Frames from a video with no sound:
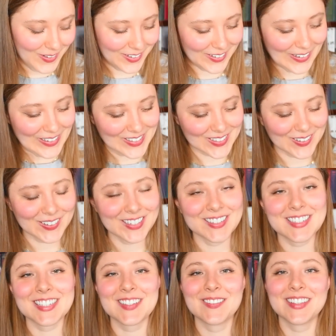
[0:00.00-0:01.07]
we're also
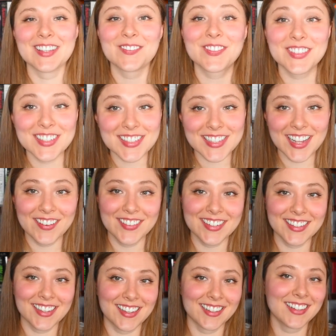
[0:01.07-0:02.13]
continuing the first law
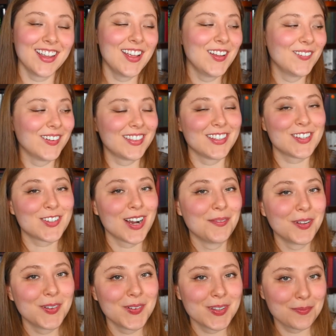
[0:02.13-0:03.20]
read-along with The
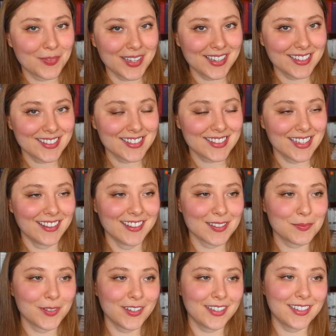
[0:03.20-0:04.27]
Trouble with Peace. And this
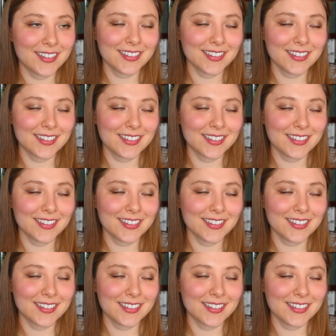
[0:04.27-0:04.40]
book